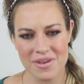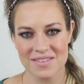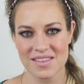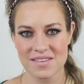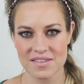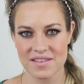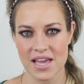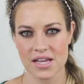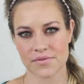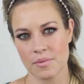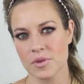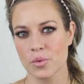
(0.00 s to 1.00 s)
is this is
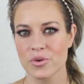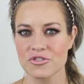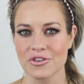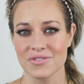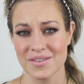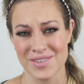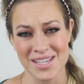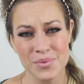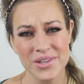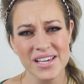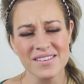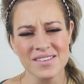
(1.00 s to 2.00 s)
taken from the original DVD
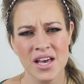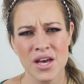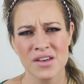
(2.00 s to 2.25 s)
release,